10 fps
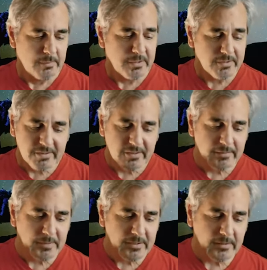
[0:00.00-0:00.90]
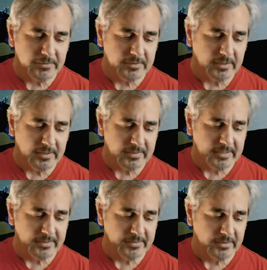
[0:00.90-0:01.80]
Because in the middle of the
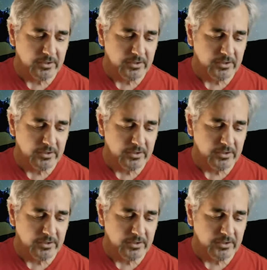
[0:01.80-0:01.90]
darkness,